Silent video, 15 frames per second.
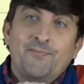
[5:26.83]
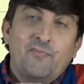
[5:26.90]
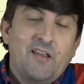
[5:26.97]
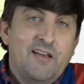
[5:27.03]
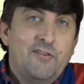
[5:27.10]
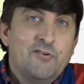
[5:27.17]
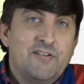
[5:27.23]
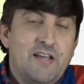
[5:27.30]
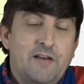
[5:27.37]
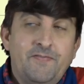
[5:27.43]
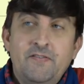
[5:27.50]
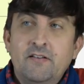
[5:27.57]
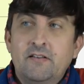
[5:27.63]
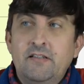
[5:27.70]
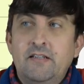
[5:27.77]
And there
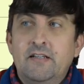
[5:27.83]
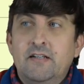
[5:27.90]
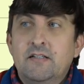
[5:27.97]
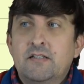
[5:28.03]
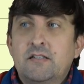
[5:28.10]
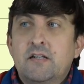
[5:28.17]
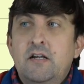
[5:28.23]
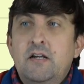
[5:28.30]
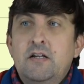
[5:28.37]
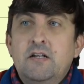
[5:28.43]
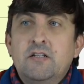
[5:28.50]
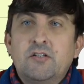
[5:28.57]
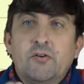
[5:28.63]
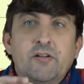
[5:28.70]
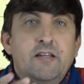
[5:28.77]
definitely is.
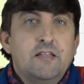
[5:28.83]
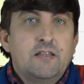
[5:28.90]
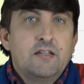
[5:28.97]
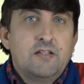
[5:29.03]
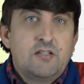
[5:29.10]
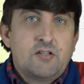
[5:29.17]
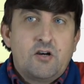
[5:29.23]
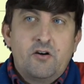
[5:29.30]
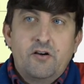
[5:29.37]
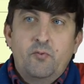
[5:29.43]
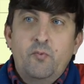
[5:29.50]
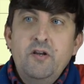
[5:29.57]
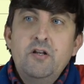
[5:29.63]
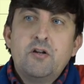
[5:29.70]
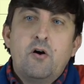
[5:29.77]
So to get this started,
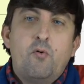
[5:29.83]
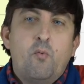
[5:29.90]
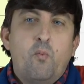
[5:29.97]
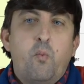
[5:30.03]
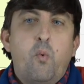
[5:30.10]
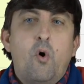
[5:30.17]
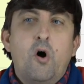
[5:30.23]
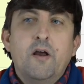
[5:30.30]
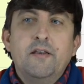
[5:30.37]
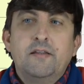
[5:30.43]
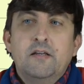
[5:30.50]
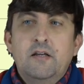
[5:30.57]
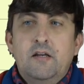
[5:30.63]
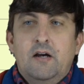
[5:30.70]
we don't want